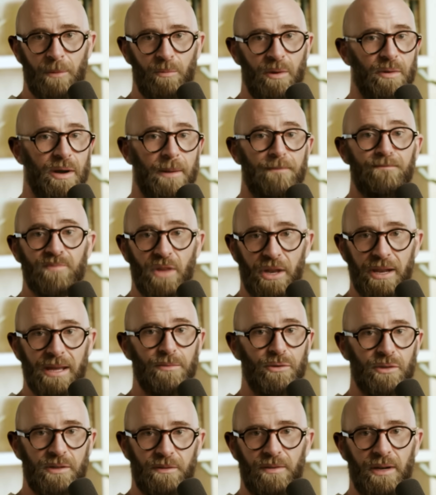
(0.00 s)
We were
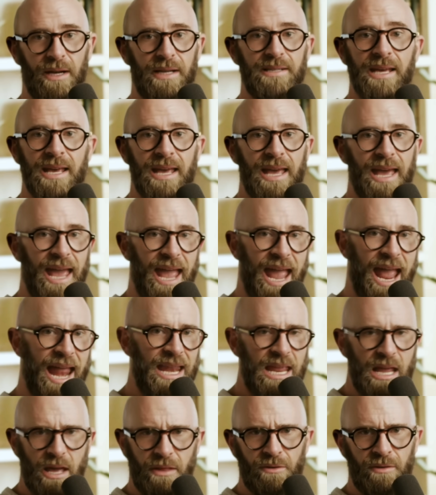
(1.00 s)
unable to find
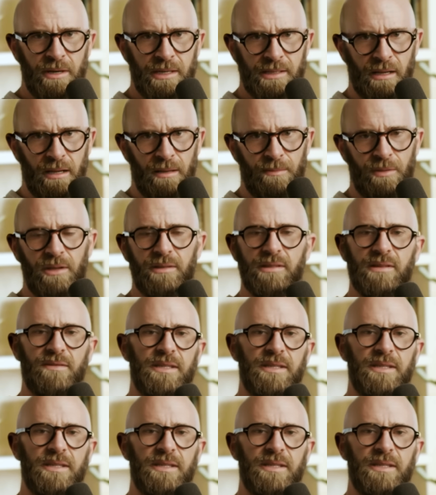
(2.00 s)
any other examples